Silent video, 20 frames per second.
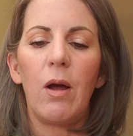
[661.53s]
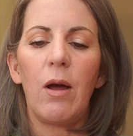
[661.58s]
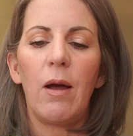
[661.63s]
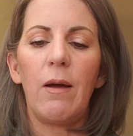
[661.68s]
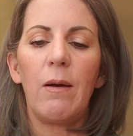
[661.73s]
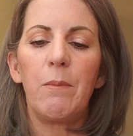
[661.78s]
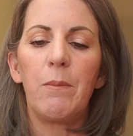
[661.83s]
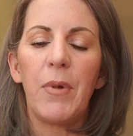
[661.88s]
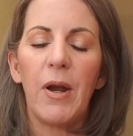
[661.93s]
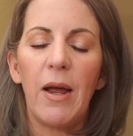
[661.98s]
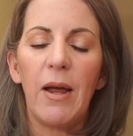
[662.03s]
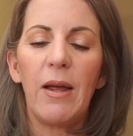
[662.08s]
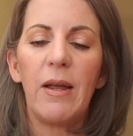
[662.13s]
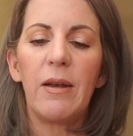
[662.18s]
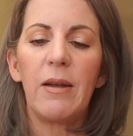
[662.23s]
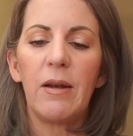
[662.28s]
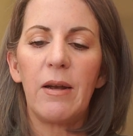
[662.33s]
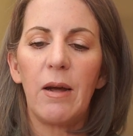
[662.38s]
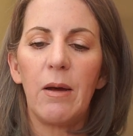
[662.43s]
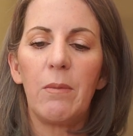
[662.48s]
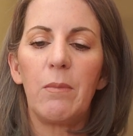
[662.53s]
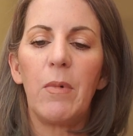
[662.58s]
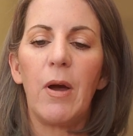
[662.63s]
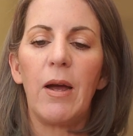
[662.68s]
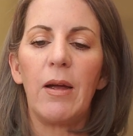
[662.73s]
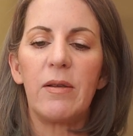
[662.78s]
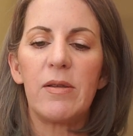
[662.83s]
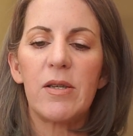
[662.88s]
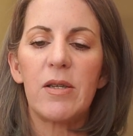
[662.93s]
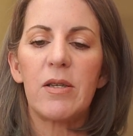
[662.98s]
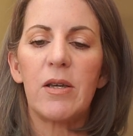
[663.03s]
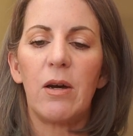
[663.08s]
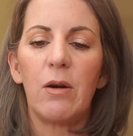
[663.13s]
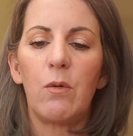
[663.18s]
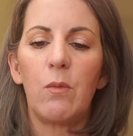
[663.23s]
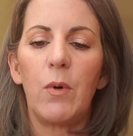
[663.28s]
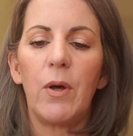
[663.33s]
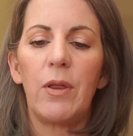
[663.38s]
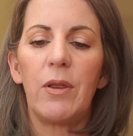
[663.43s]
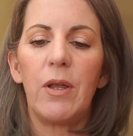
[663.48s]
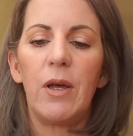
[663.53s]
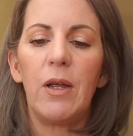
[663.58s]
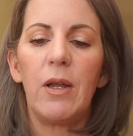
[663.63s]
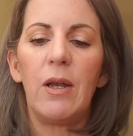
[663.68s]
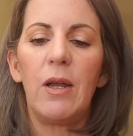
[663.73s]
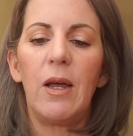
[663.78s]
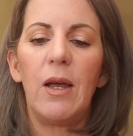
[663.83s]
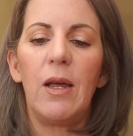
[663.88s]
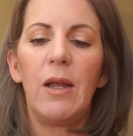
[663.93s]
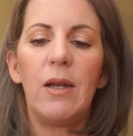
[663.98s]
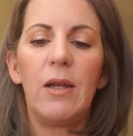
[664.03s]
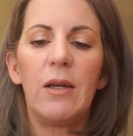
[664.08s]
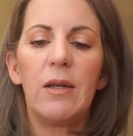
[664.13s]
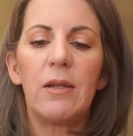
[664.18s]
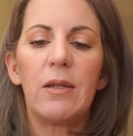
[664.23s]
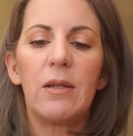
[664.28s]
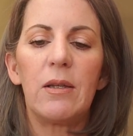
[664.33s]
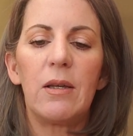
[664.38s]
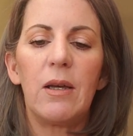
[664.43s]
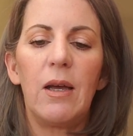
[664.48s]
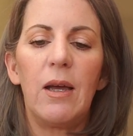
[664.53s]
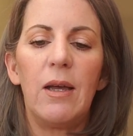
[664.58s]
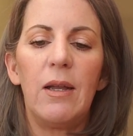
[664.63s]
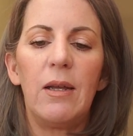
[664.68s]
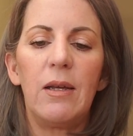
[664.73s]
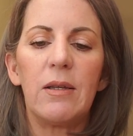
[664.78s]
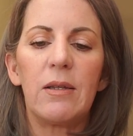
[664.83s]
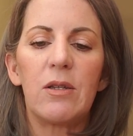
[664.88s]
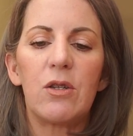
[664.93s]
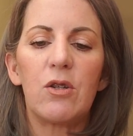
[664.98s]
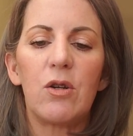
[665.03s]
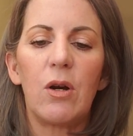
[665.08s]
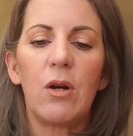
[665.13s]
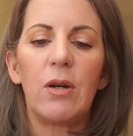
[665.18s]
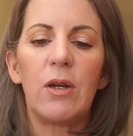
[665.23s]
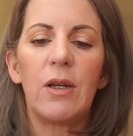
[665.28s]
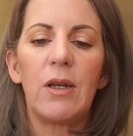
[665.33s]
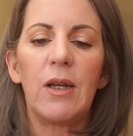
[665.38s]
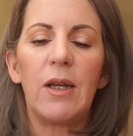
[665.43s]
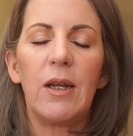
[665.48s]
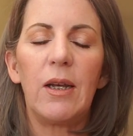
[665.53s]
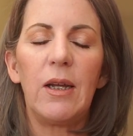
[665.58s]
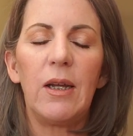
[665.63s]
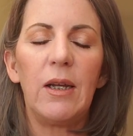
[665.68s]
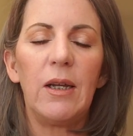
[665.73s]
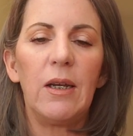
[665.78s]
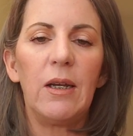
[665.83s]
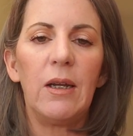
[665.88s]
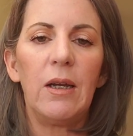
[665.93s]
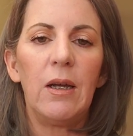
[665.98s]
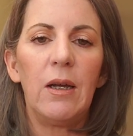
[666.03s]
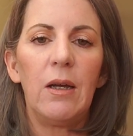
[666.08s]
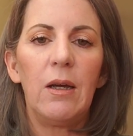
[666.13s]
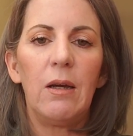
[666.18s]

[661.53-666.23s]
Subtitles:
but I stuck with it, and it started getting